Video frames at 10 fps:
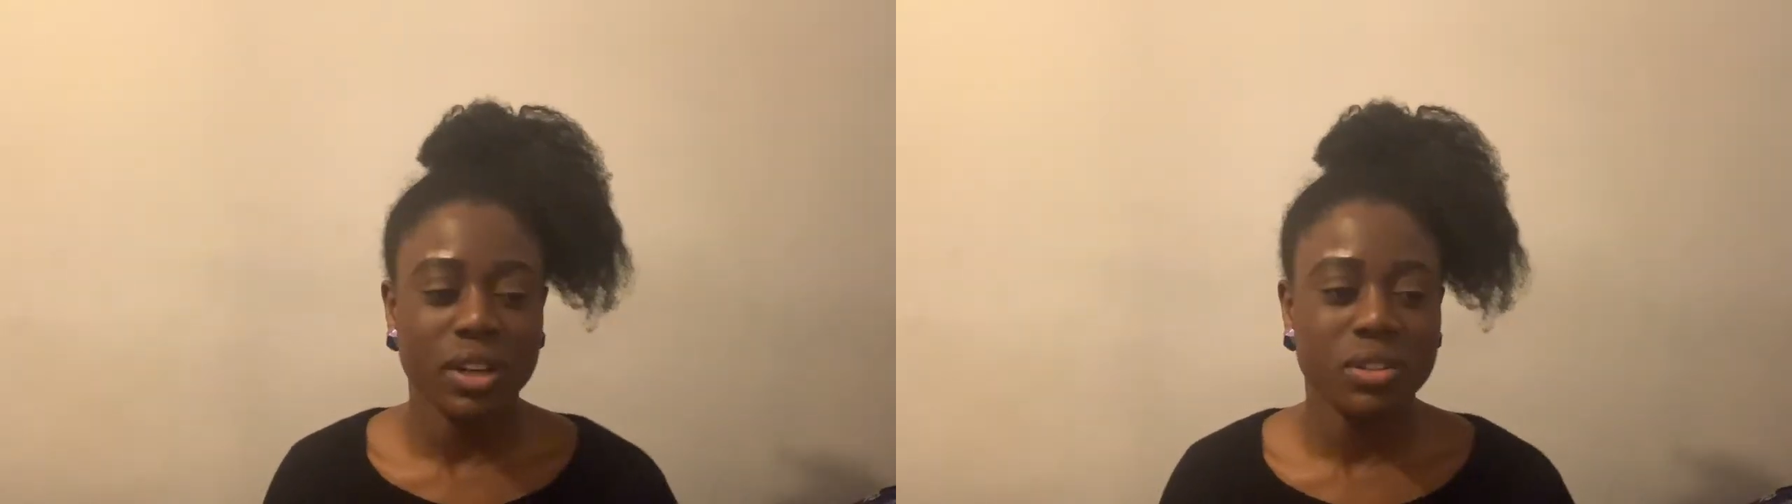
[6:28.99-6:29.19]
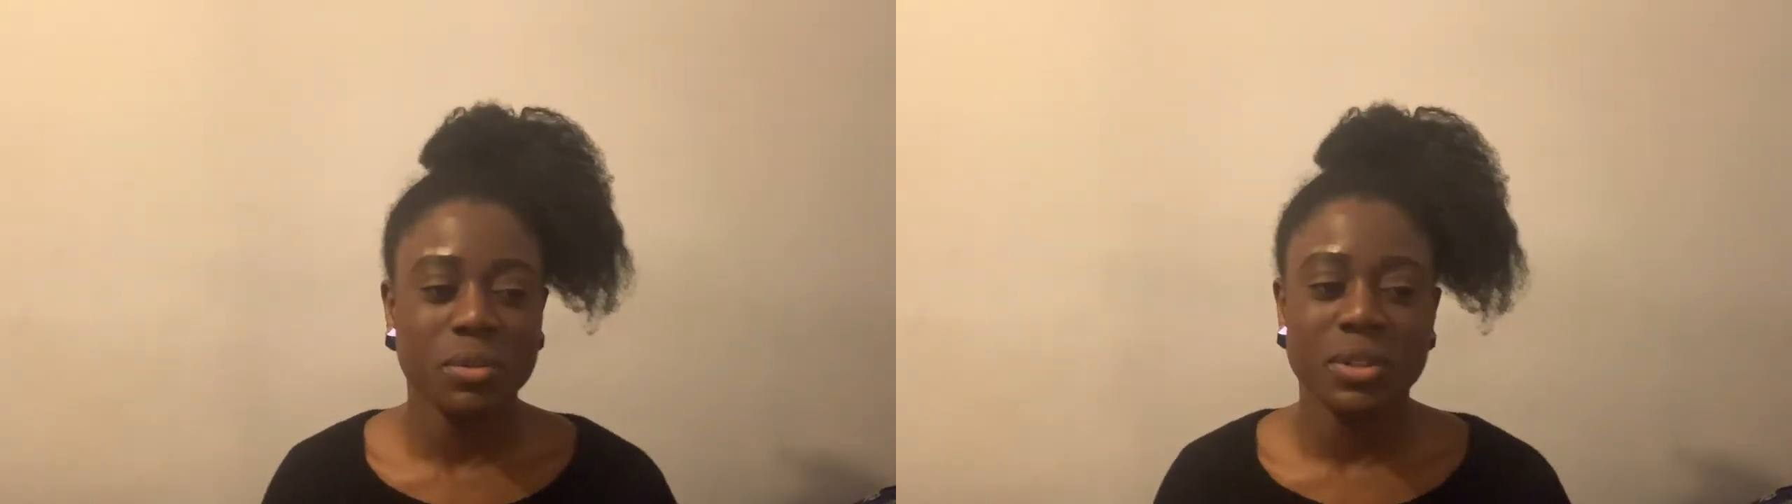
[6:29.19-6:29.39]

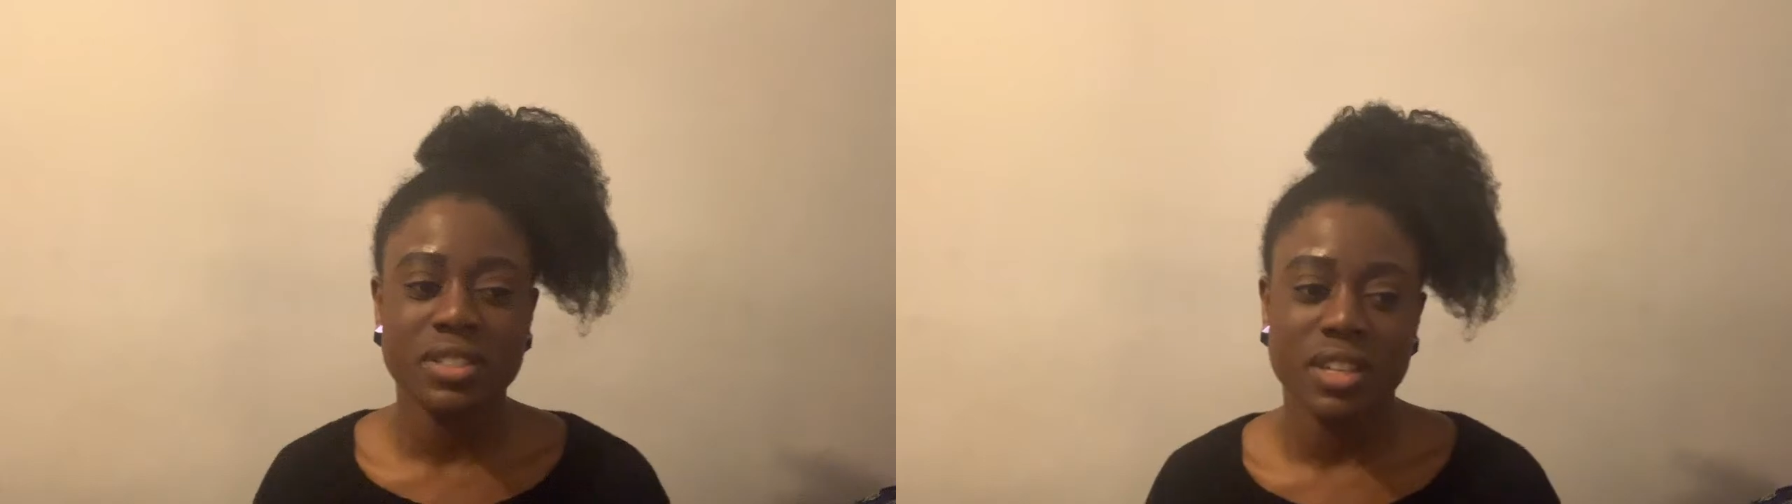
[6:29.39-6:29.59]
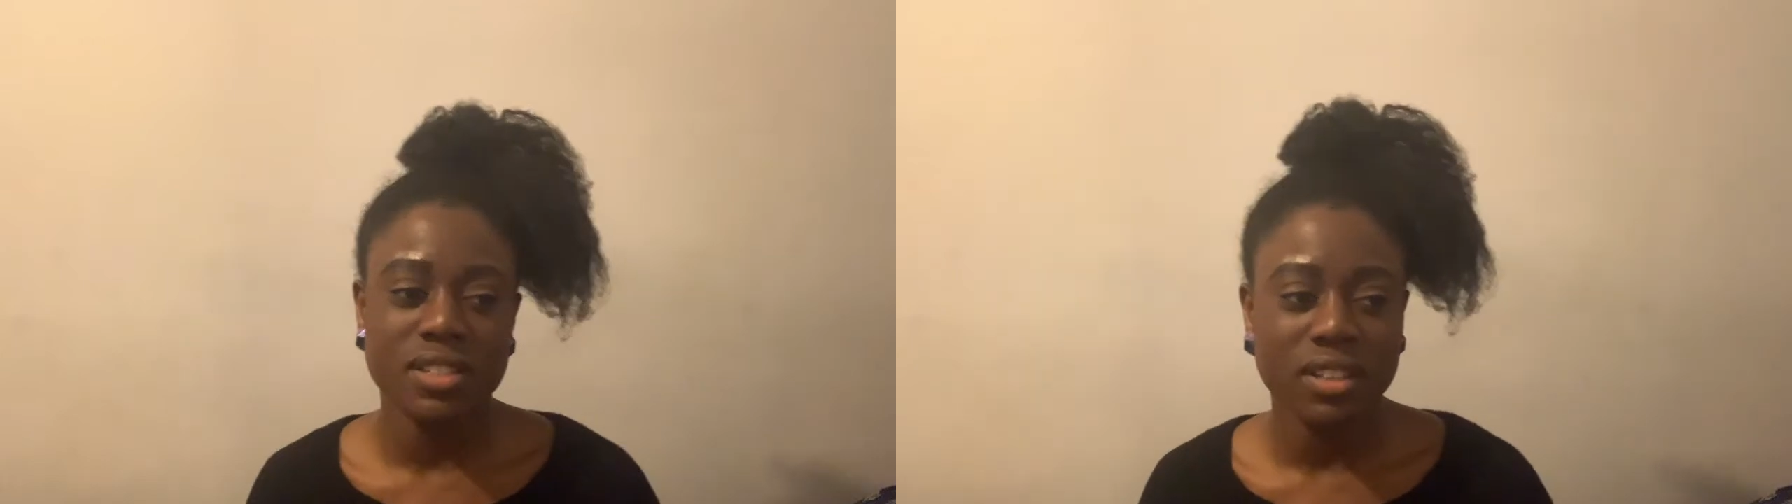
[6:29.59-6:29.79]
I know what
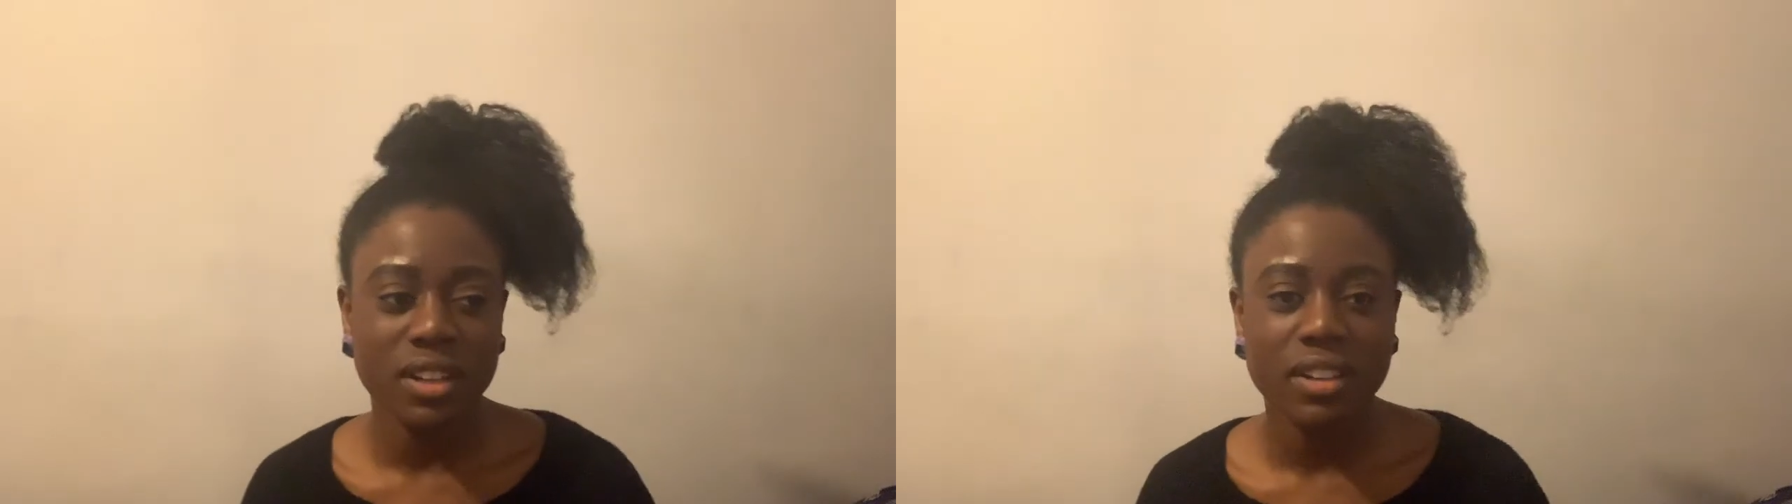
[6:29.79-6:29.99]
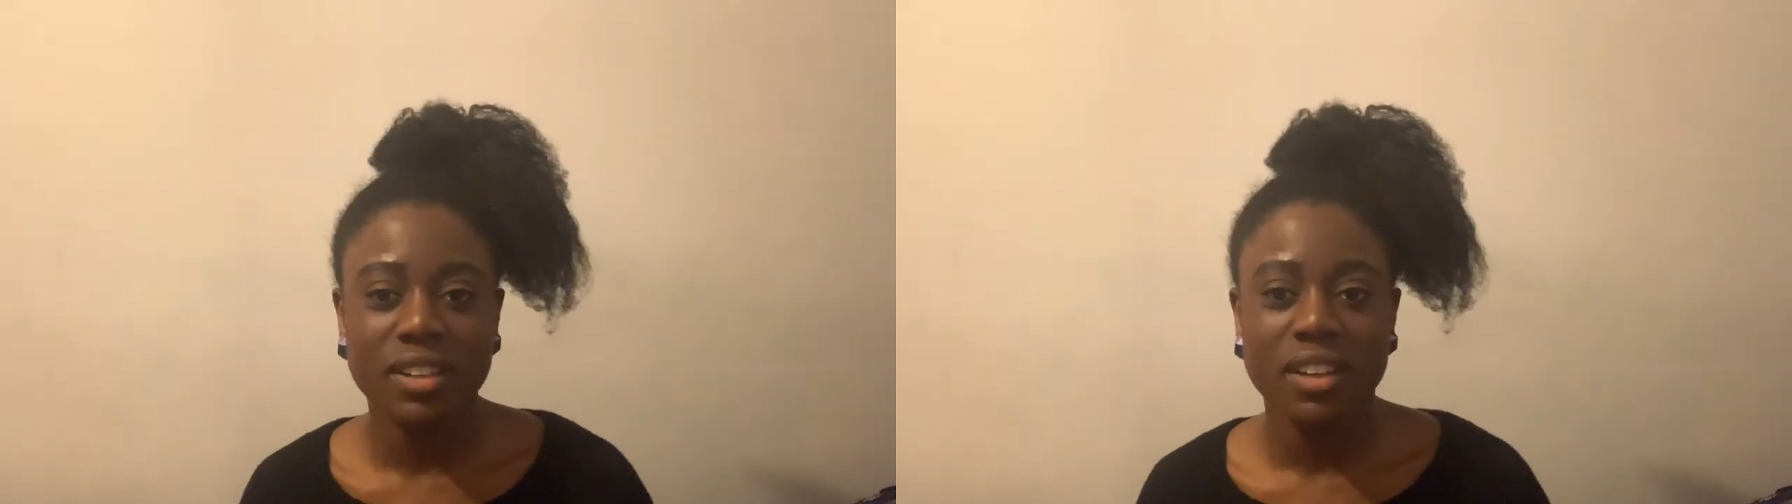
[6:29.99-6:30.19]
it tastes
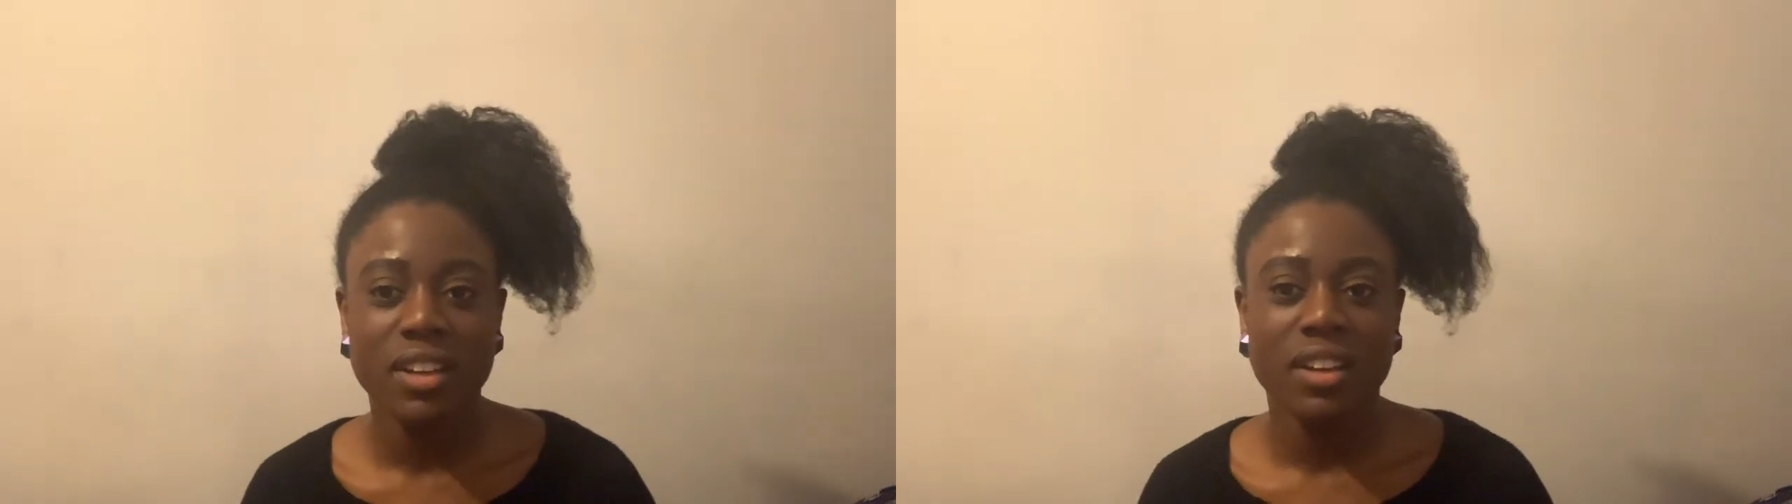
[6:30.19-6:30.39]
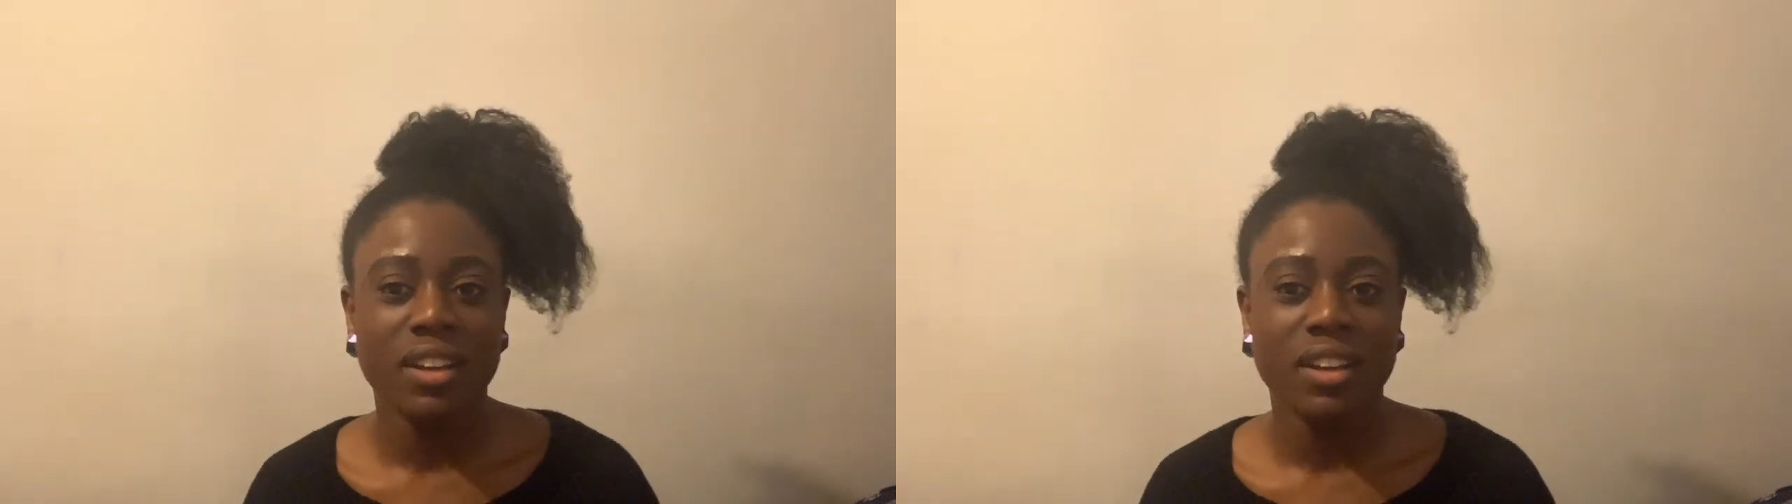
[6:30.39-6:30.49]
like.